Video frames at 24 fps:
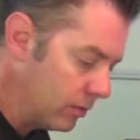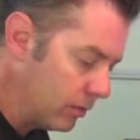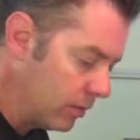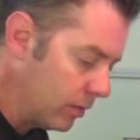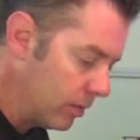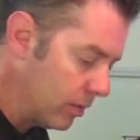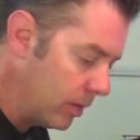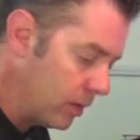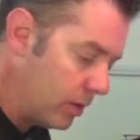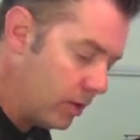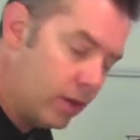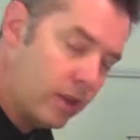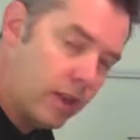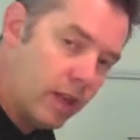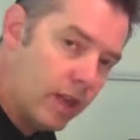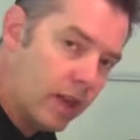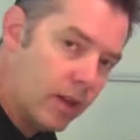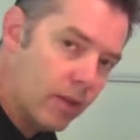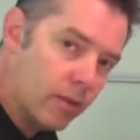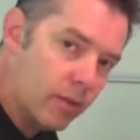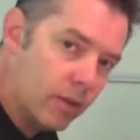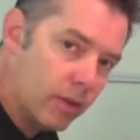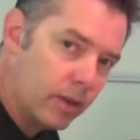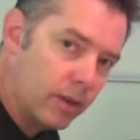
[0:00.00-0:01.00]
I mean, you
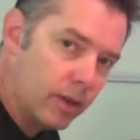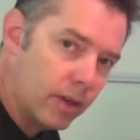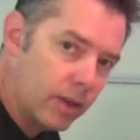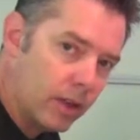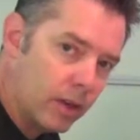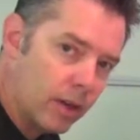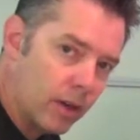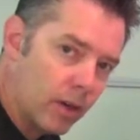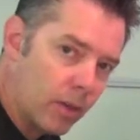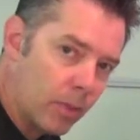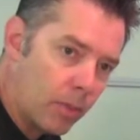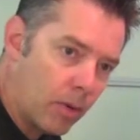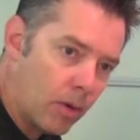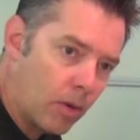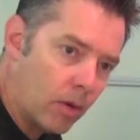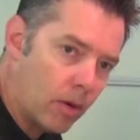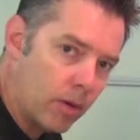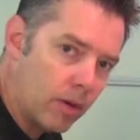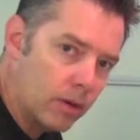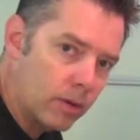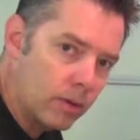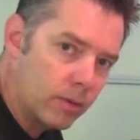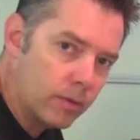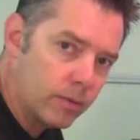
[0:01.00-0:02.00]
can't really get it
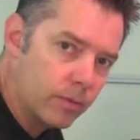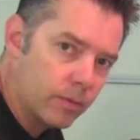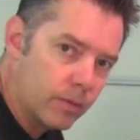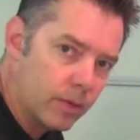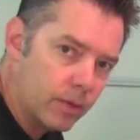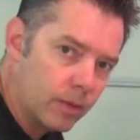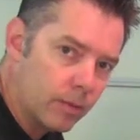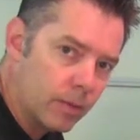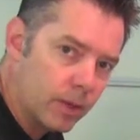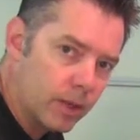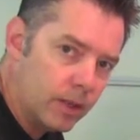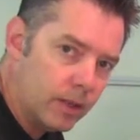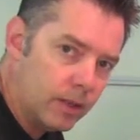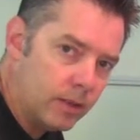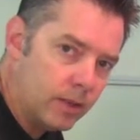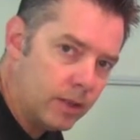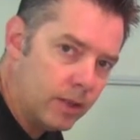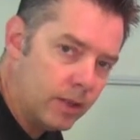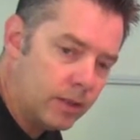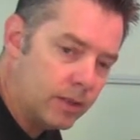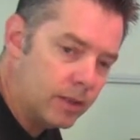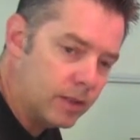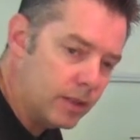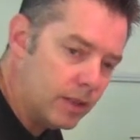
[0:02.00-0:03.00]
apart. I mean,
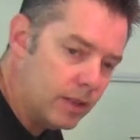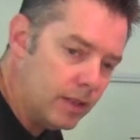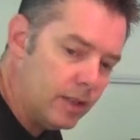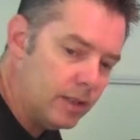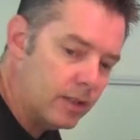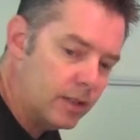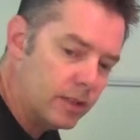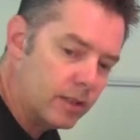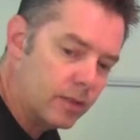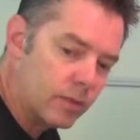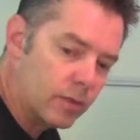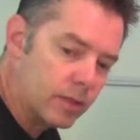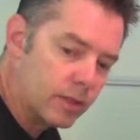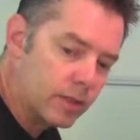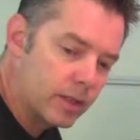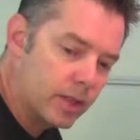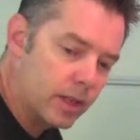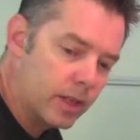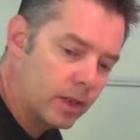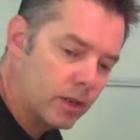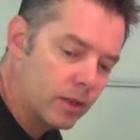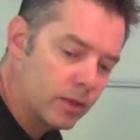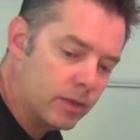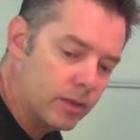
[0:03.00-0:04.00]
it seizes. Once
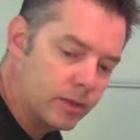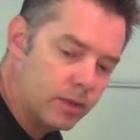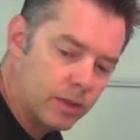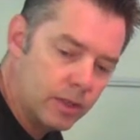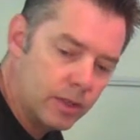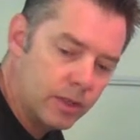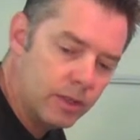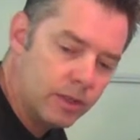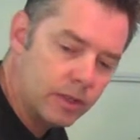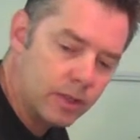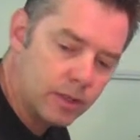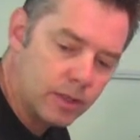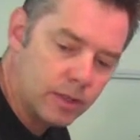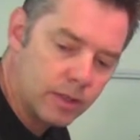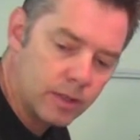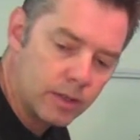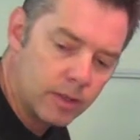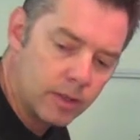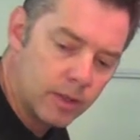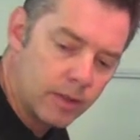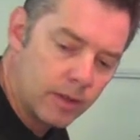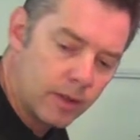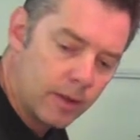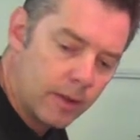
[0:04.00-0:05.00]
that glue
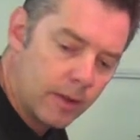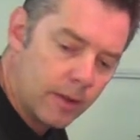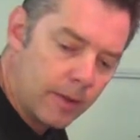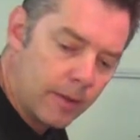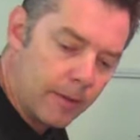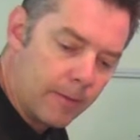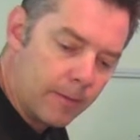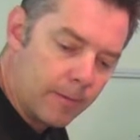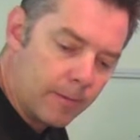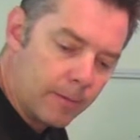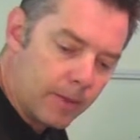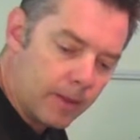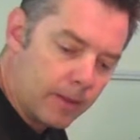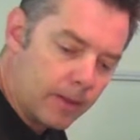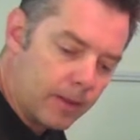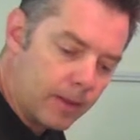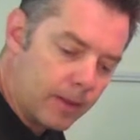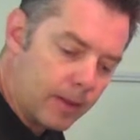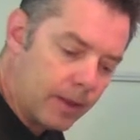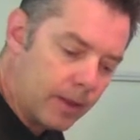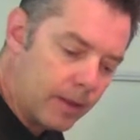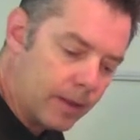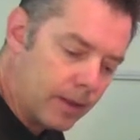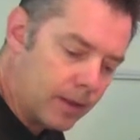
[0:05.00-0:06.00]
seizes
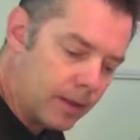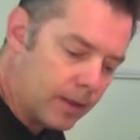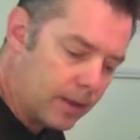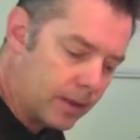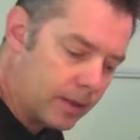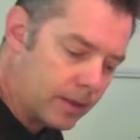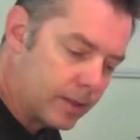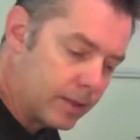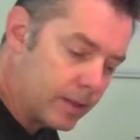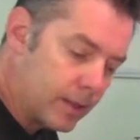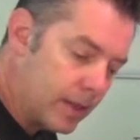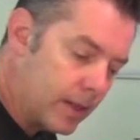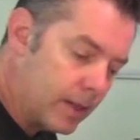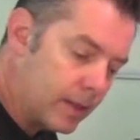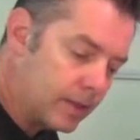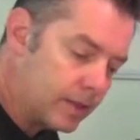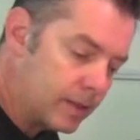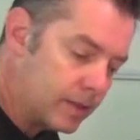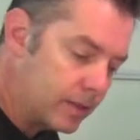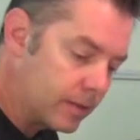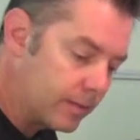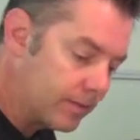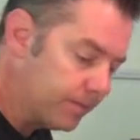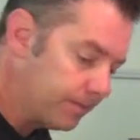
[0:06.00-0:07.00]
and
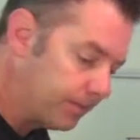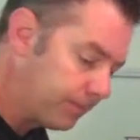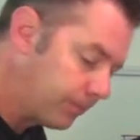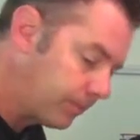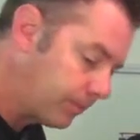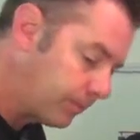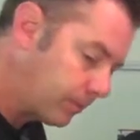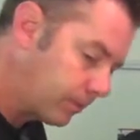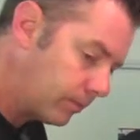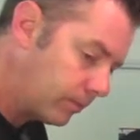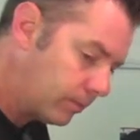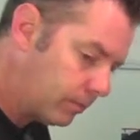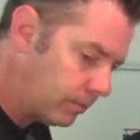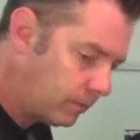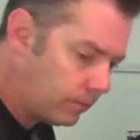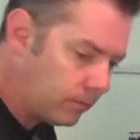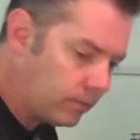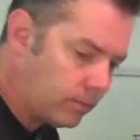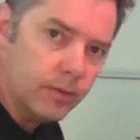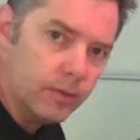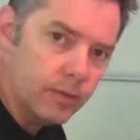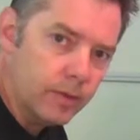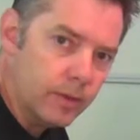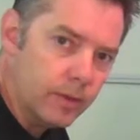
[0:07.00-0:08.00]
sets,
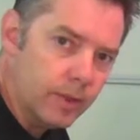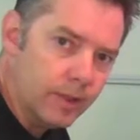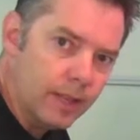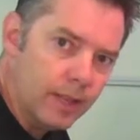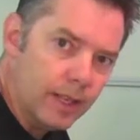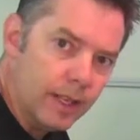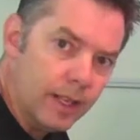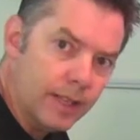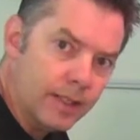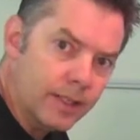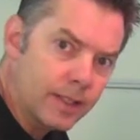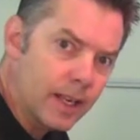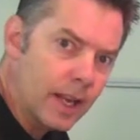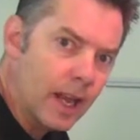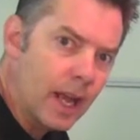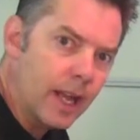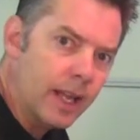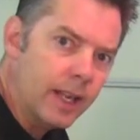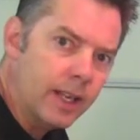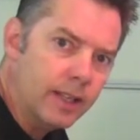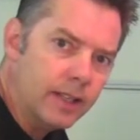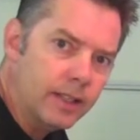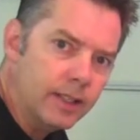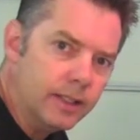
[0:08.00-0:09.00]
it's
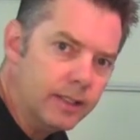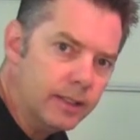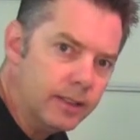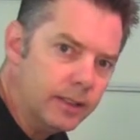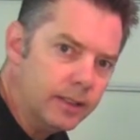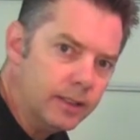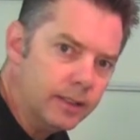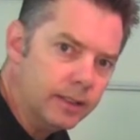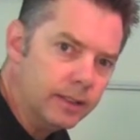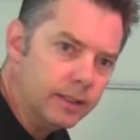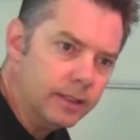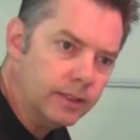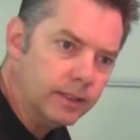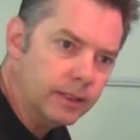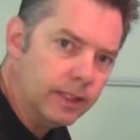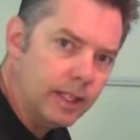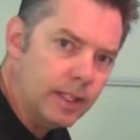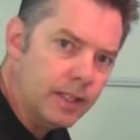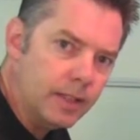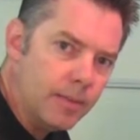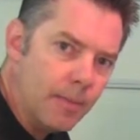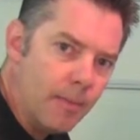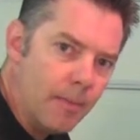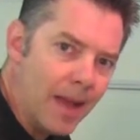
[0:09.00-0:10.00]
like,
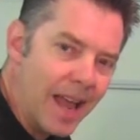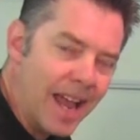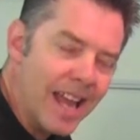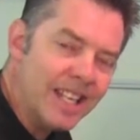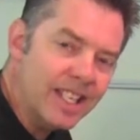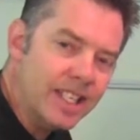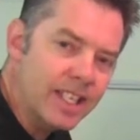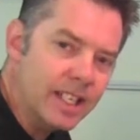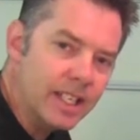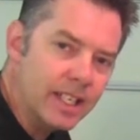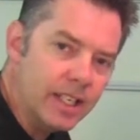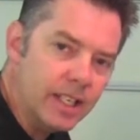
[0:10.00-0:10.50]
it's magic.